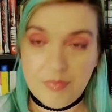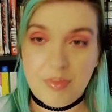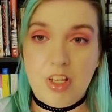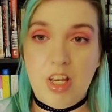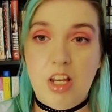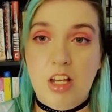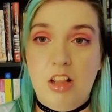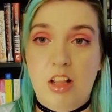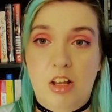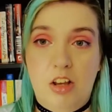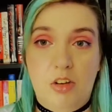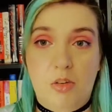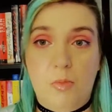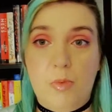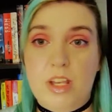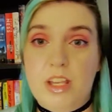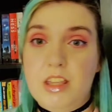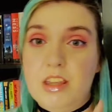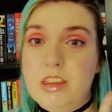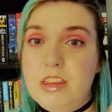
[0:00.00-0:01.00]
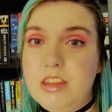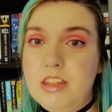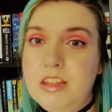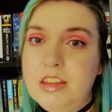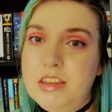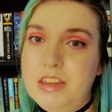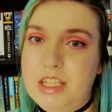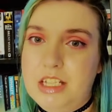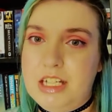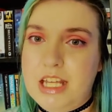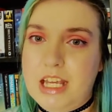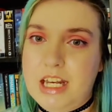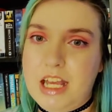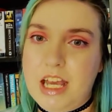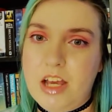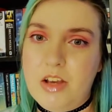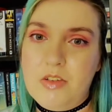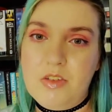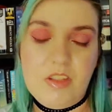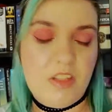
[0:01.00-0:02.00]
Along with The Dead
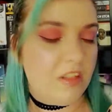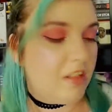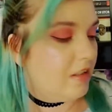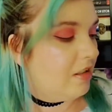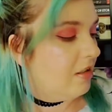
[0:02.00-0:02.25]
House